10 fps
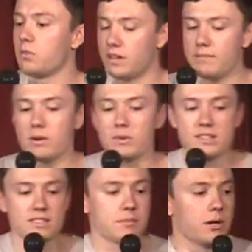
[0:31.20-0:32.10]
living with a
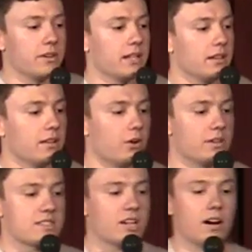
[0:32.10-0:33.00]
disability though
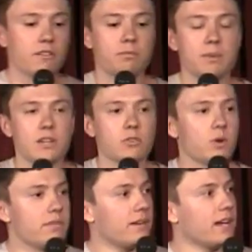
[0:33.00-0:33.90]
is tough because
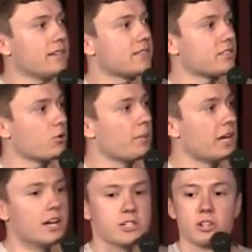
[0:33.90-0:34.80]
we face
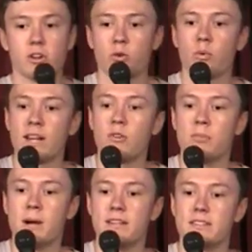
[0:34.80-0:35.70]
discrimination on a regular
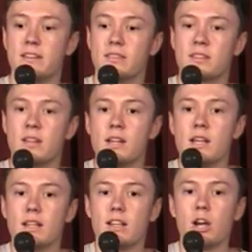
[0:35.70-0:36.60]
basis.
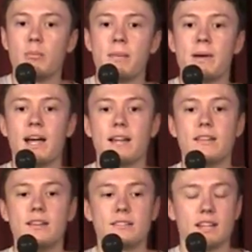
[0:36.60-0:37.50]
Now, I remember
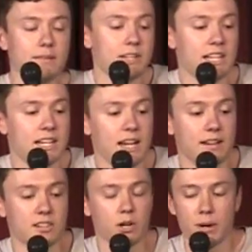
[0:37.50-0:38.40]
having this, even at
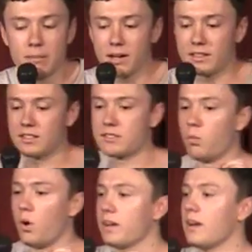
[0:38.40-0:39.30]
gigs, I remember this
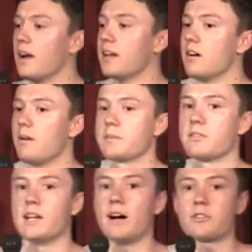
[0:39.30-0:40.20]
one guy come up to
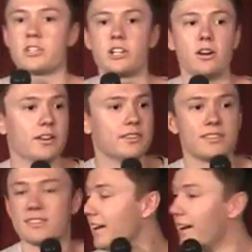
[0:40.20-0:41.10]
me after a show and
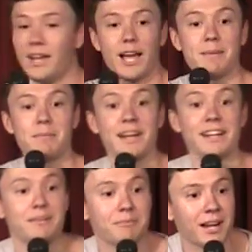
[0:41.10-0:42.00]
just said, "Hey
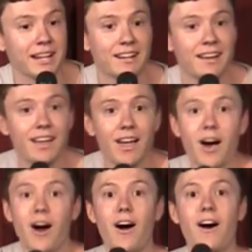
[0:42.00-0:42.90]
mate,
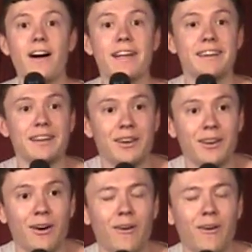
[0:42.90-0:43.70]
I didn't